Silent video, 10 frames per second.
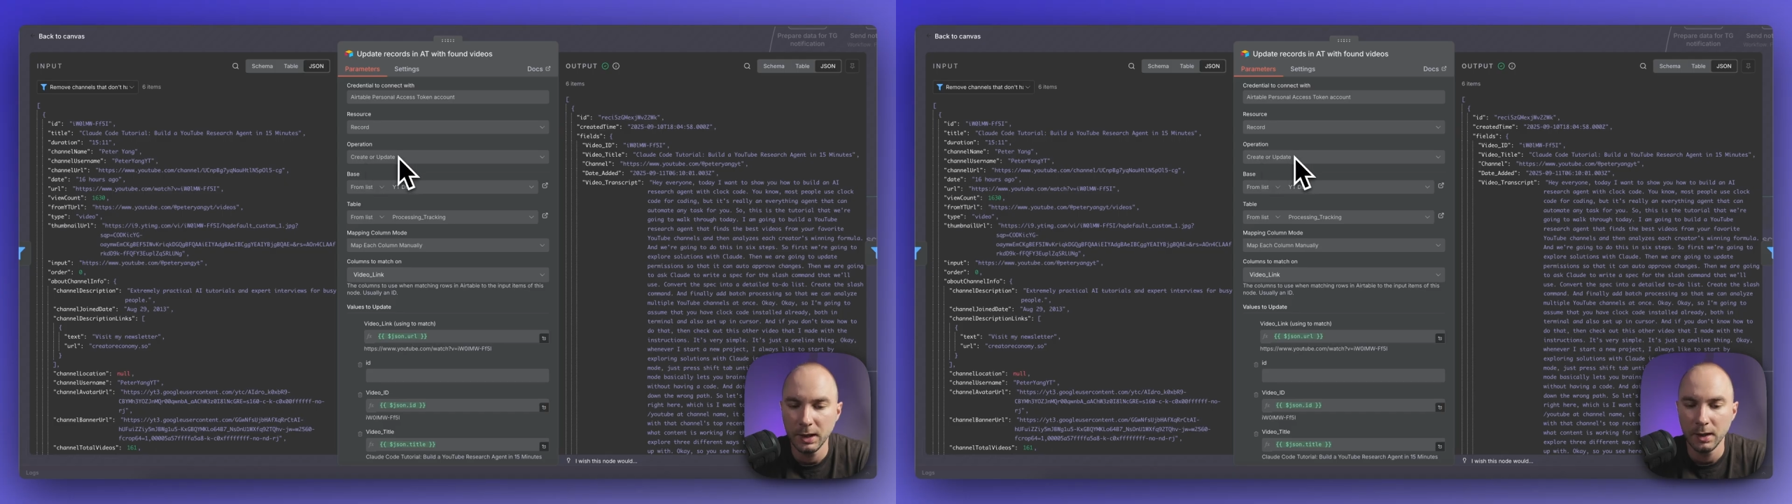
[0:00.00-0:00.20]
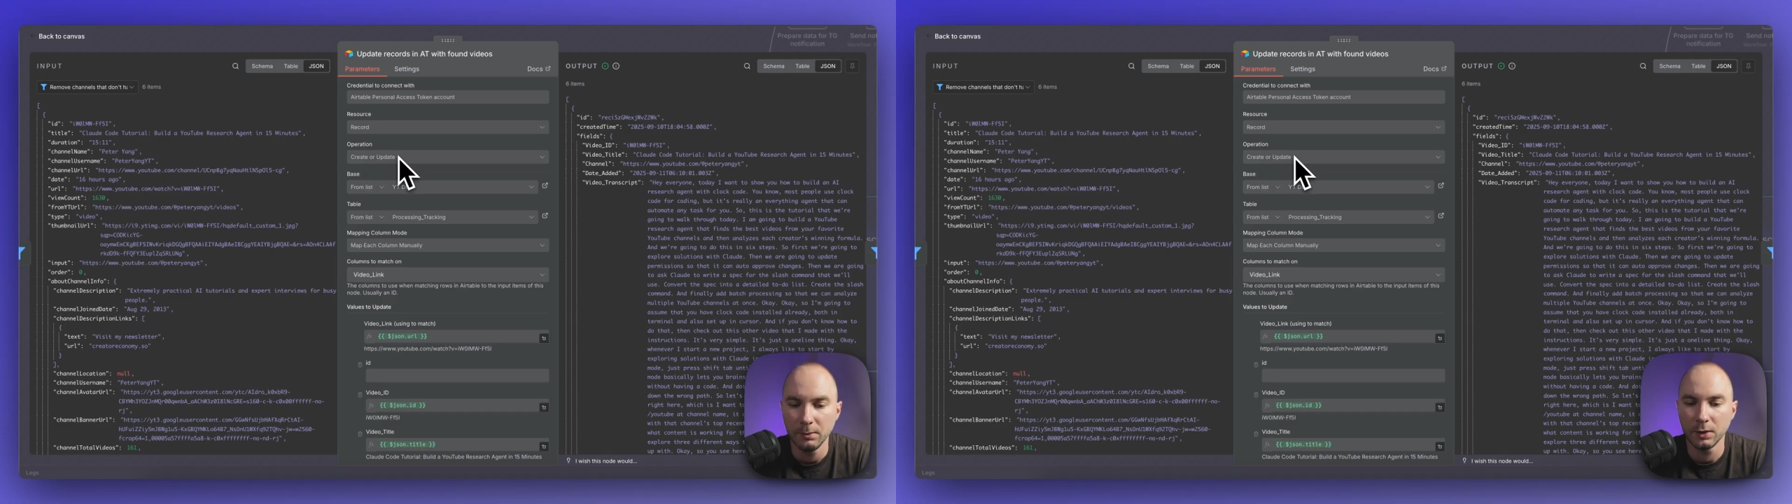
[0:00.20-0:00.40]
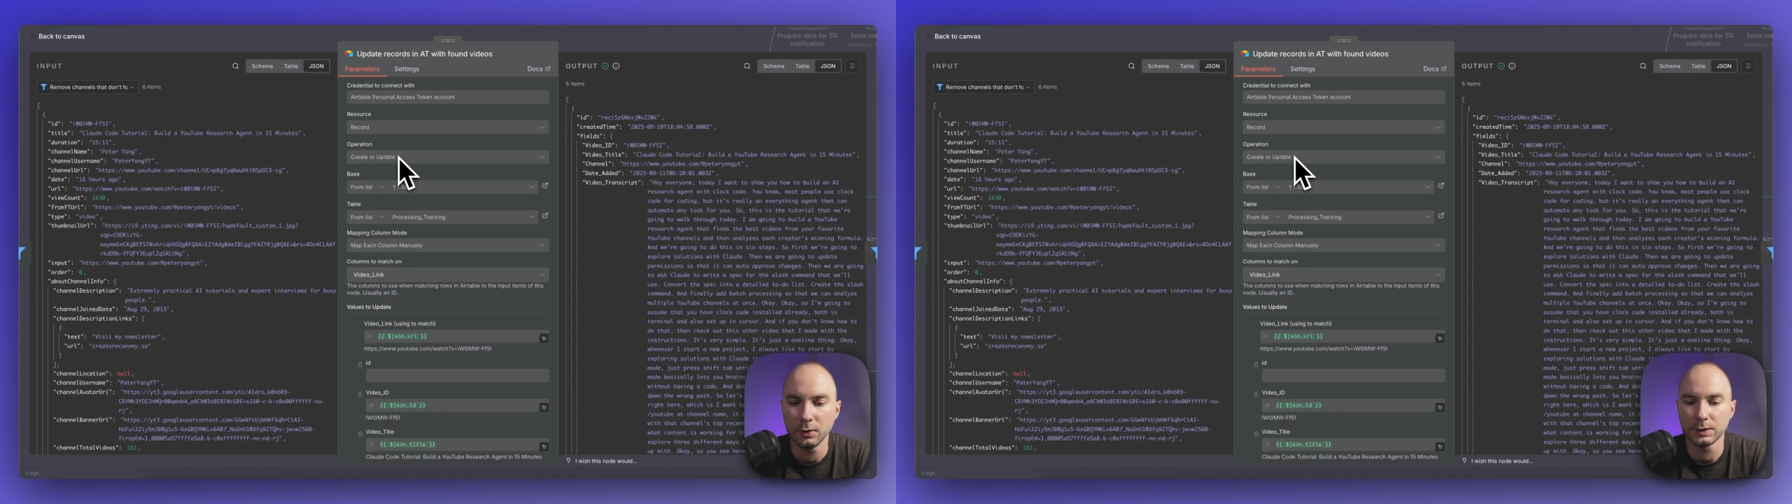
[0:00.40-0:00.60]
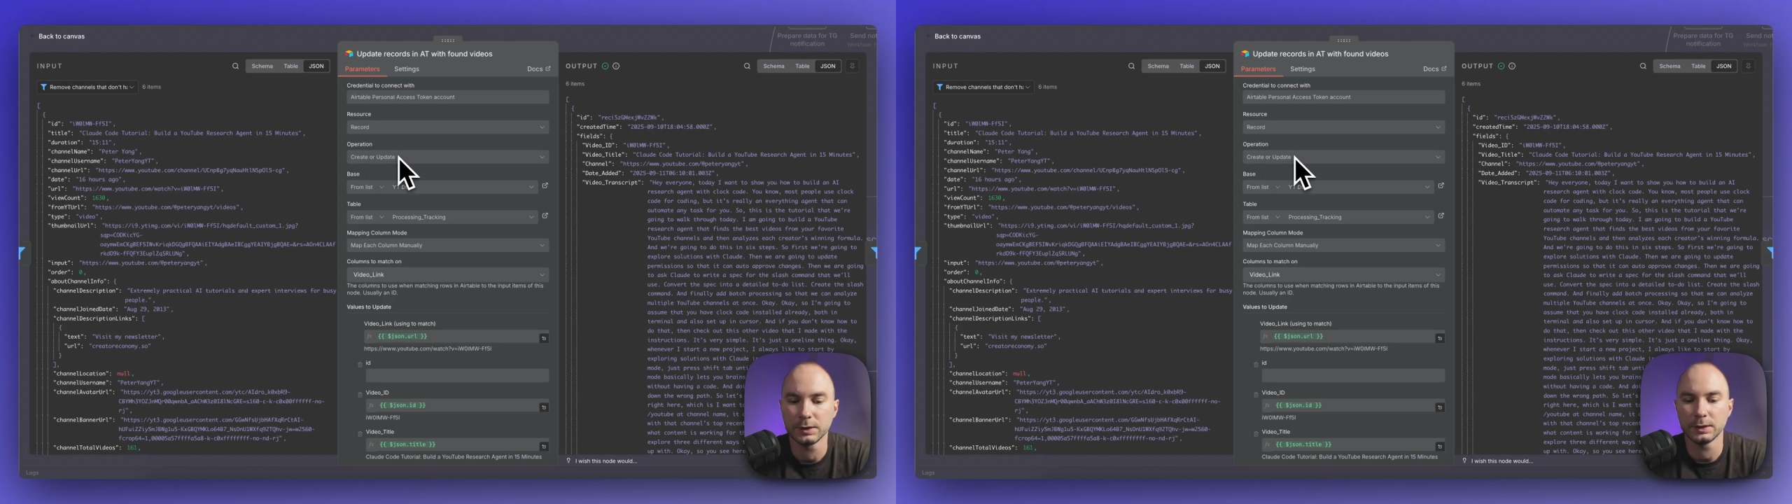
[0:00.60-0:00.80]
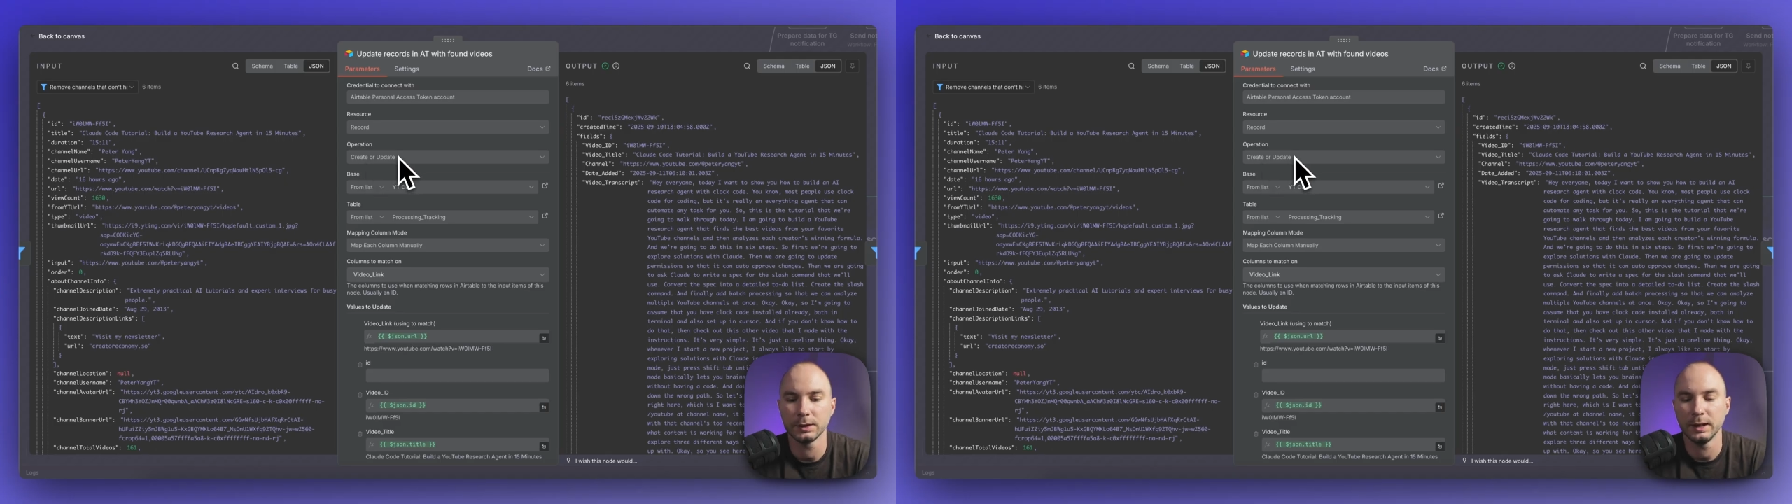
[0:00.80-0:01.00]
because
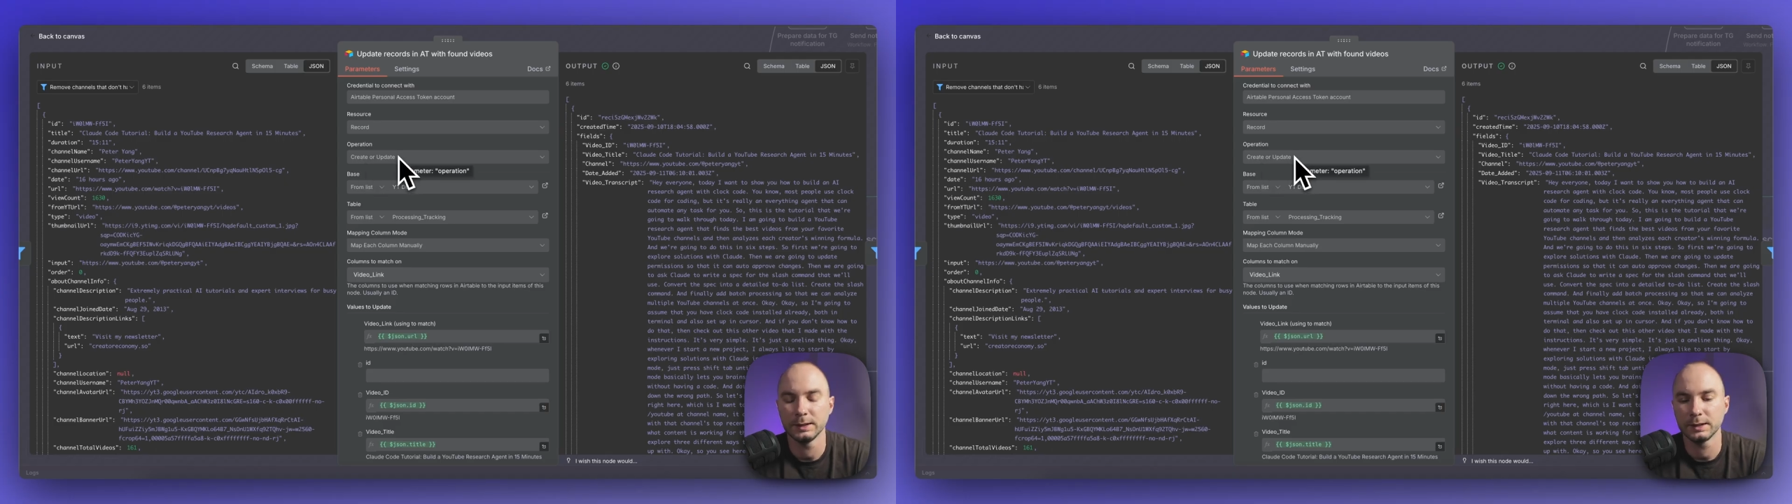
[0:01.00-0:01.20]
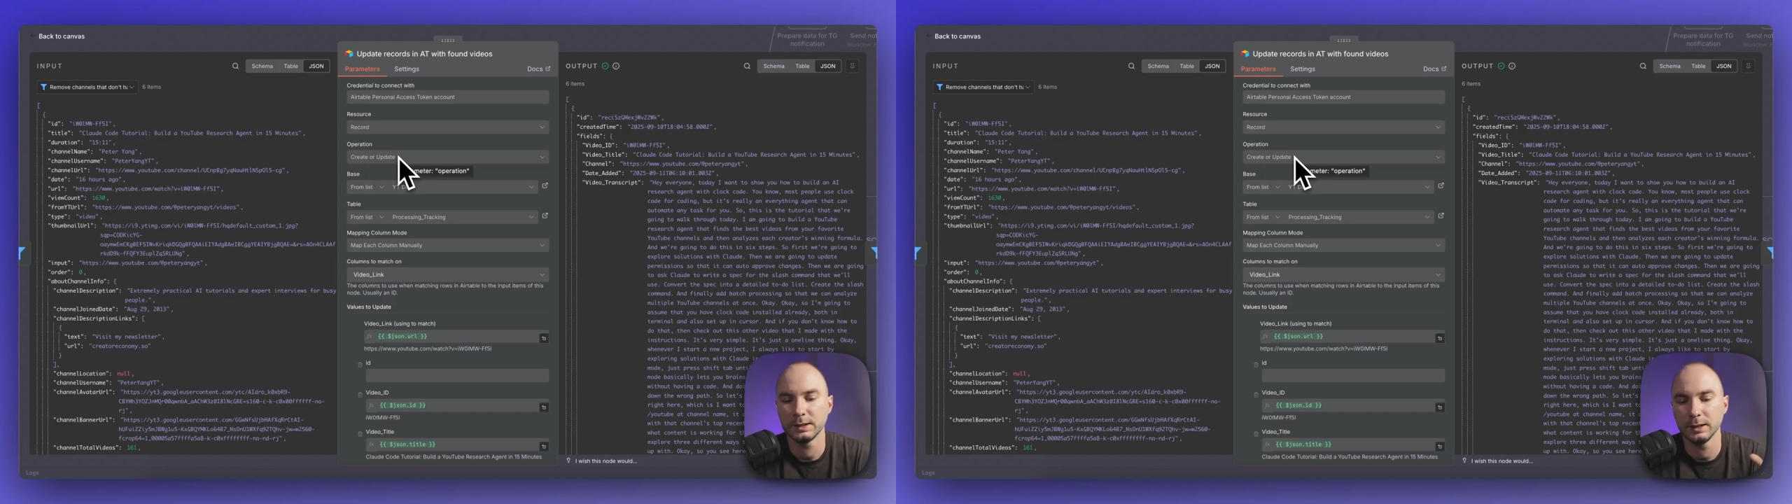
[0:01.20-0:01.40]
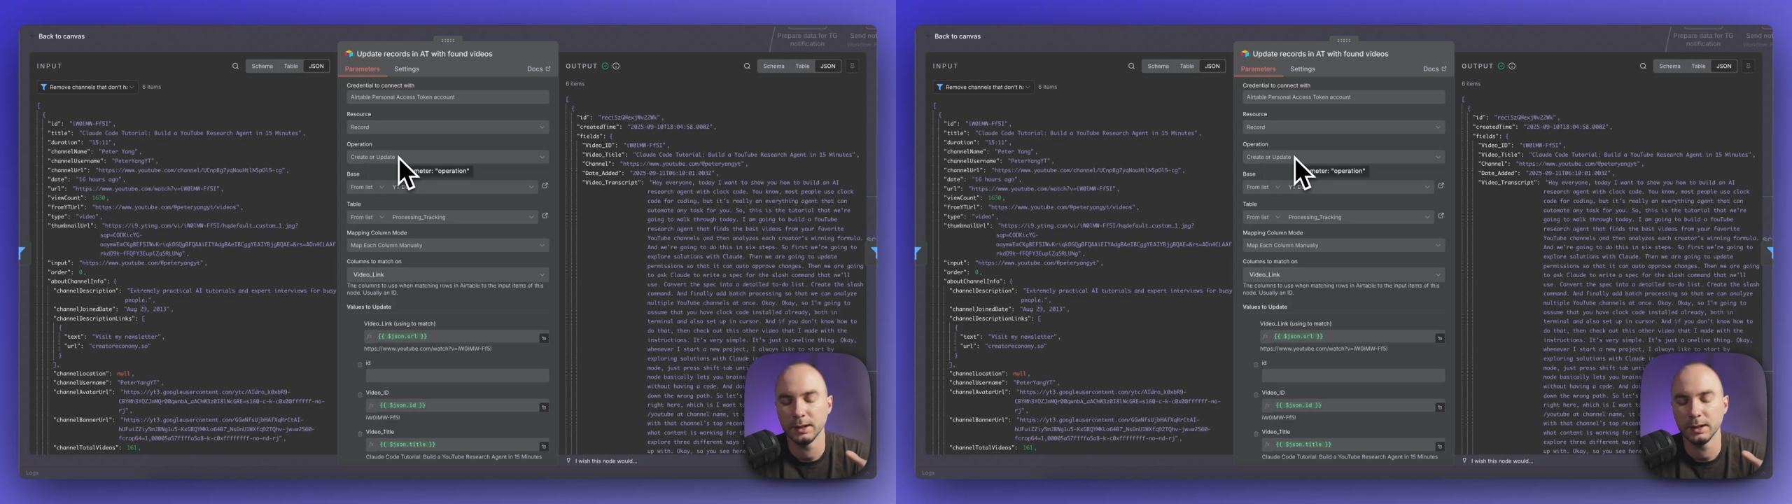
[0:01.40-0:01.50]
as I said,